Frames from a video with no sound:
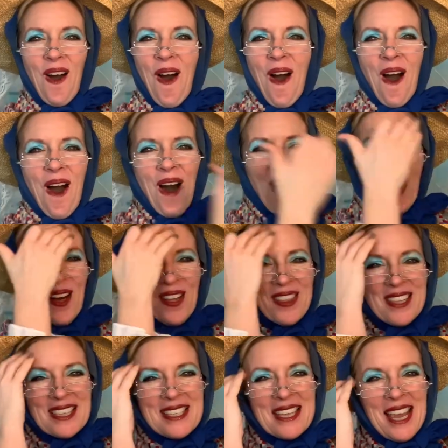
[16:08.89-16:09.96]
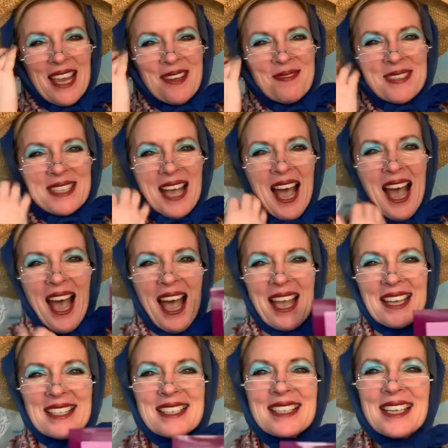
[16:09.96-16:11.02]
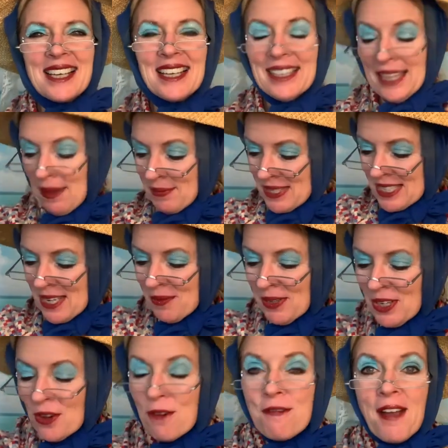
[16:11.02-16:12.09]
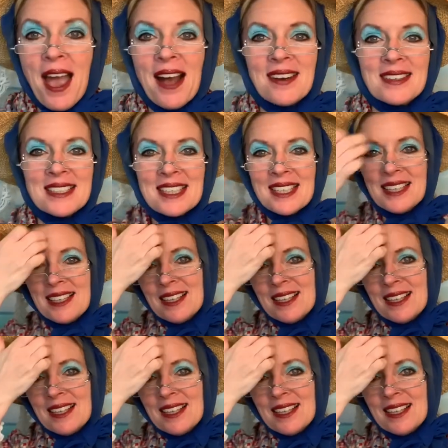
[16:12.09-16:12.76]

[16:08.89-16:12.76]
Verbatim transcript: all the same size? Let me see what you found.